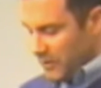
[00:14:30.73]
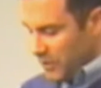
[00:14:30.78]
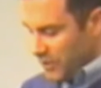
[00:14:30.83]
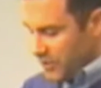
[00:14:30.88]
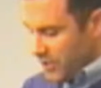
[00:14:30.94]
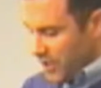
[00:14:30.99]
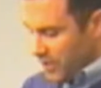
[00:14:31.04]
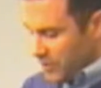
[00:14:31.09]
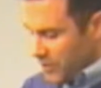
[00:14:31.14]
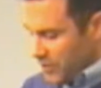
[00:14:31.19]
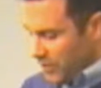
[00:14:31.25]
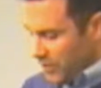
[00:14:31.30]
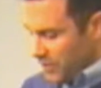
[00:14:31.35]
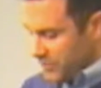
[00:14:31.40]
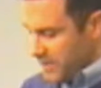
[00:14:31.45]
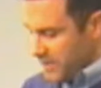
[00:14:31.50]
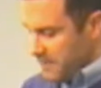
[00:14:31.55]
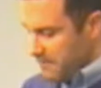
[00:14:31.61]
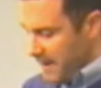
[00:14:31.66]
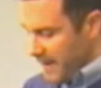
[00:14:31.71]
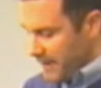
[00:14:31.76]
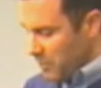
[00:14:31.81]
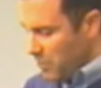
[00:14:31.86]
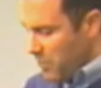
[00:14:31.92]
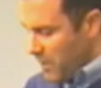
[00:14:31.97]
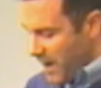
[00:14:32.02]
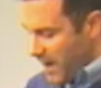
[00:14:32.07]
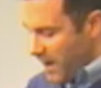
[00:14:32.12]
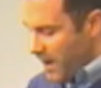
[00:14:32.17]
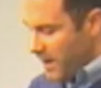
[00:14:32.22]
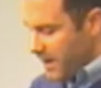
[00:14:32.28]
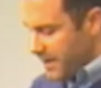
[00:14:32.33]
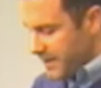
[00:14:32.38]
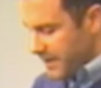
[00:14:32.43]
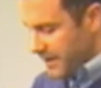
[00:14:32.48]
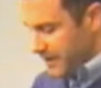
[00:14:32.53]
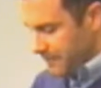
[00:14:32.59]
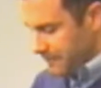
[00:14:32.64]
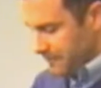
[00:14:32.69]
Lord God called to the man, Where
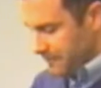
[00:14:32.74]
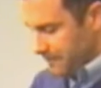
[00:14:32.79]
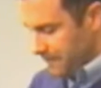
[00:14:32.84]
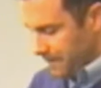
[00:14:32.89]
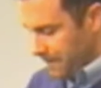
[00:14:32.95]
are you?